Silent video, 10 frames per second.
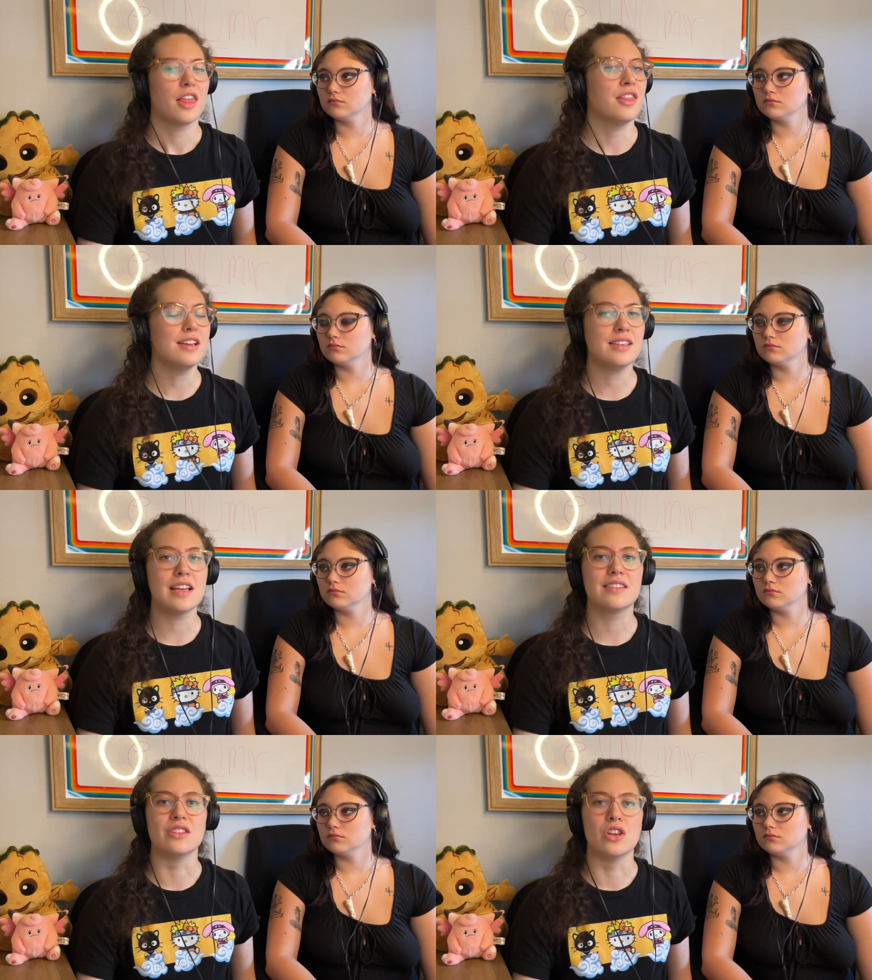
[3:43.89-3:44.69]
Speaker 1: This
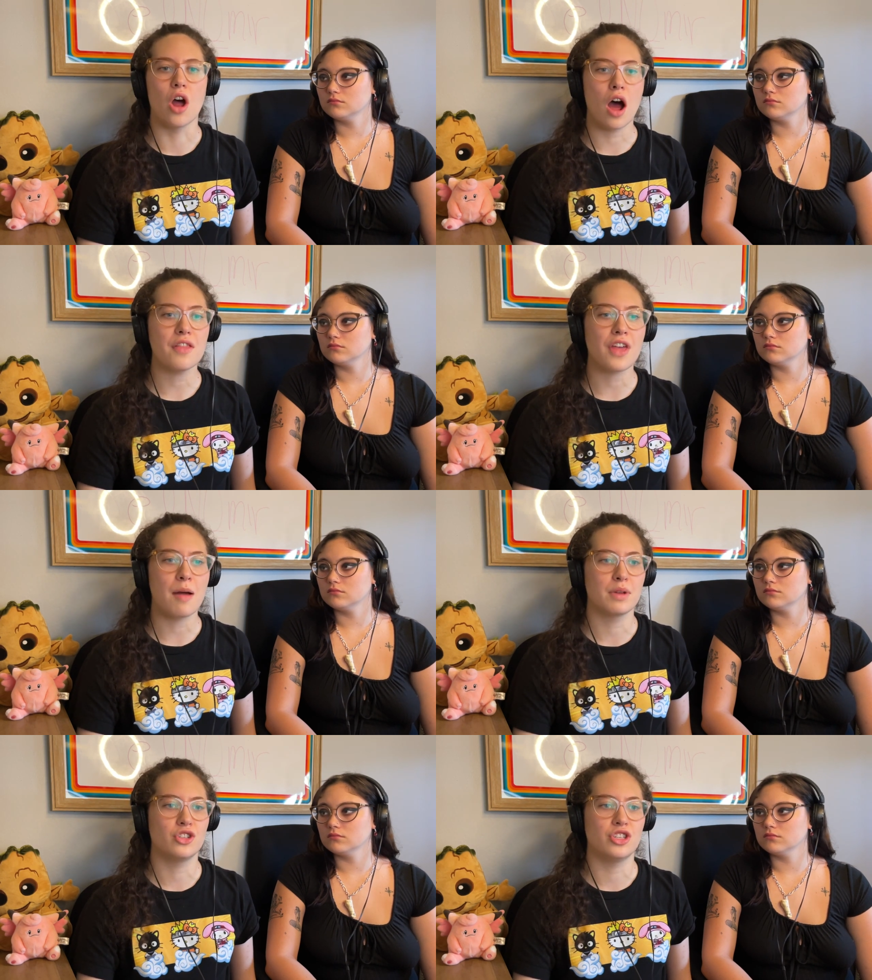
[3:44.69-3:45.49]
is not
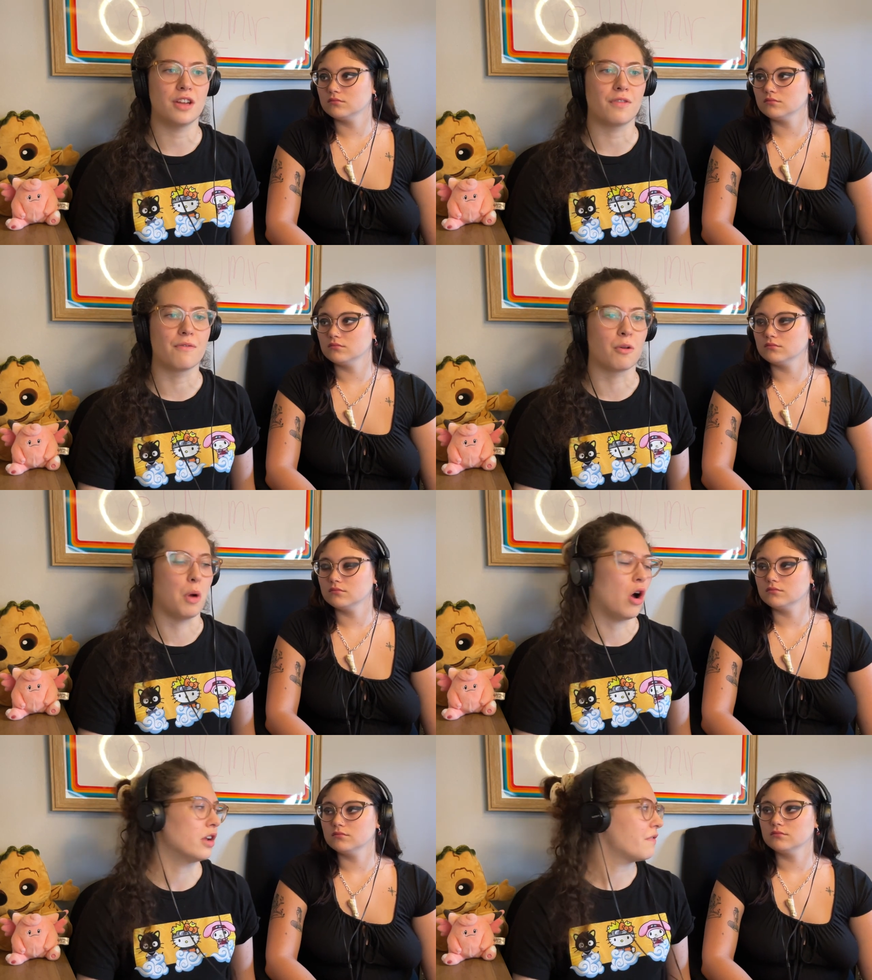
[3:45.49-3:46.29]
that much different from
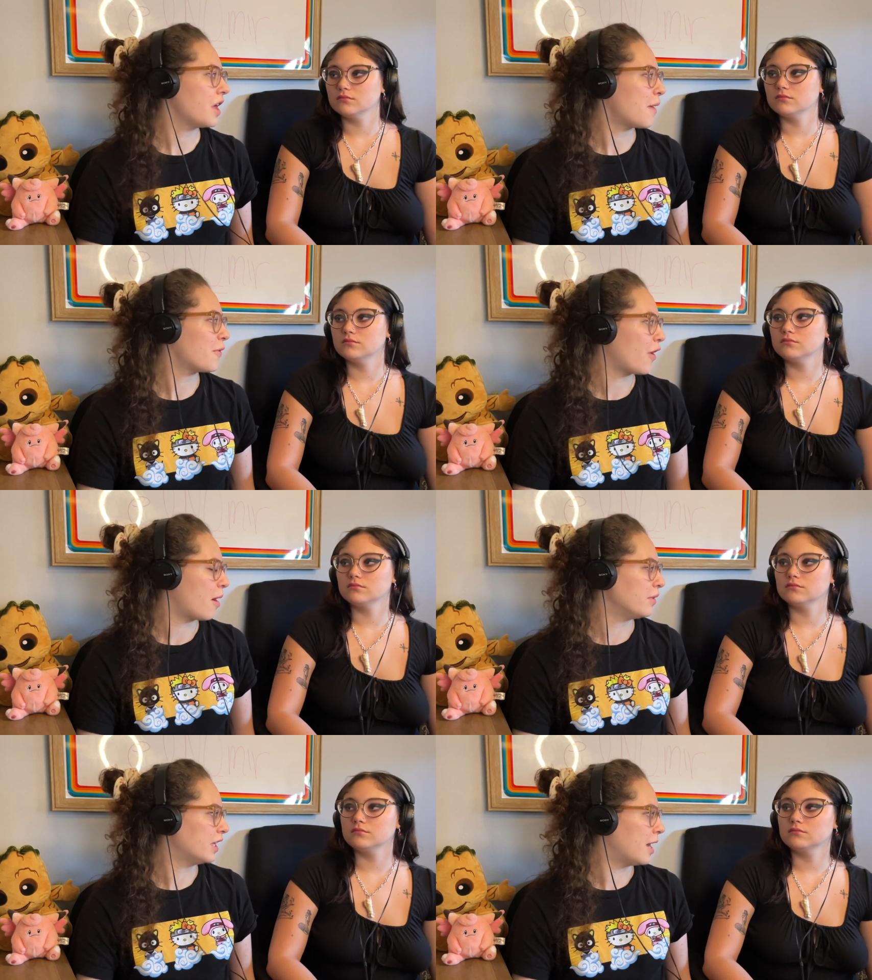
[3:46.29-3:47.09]
all of the other
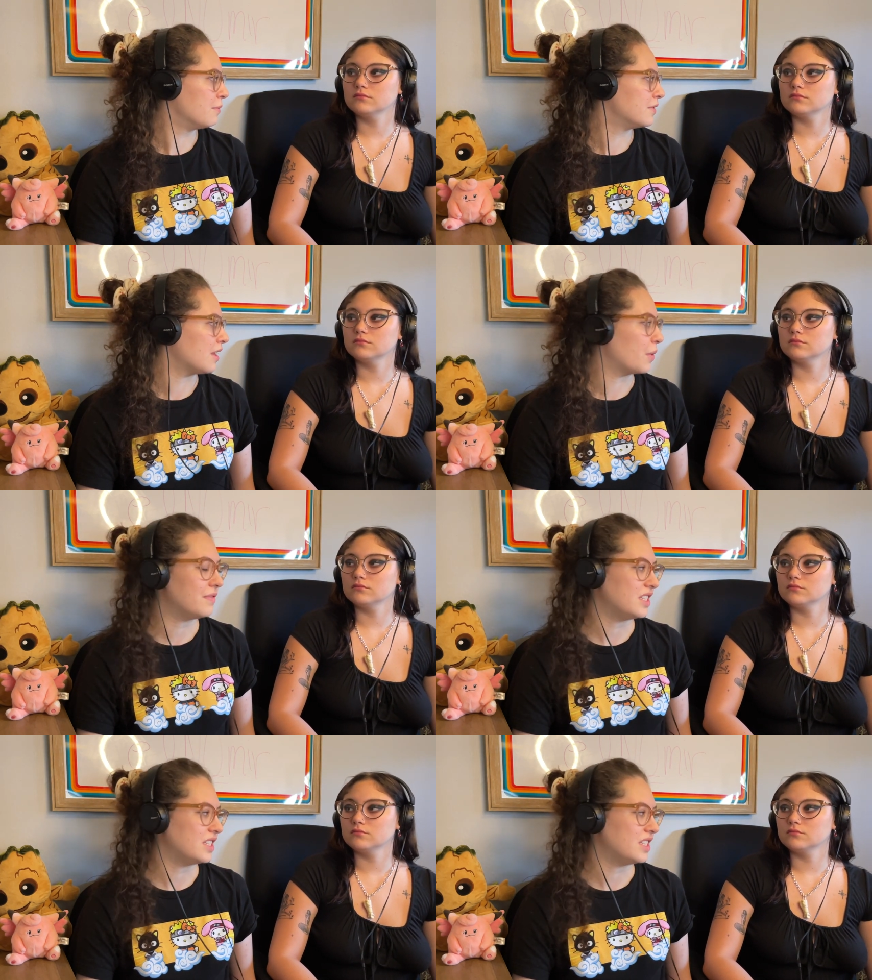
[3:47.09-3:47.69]
MLMs that we've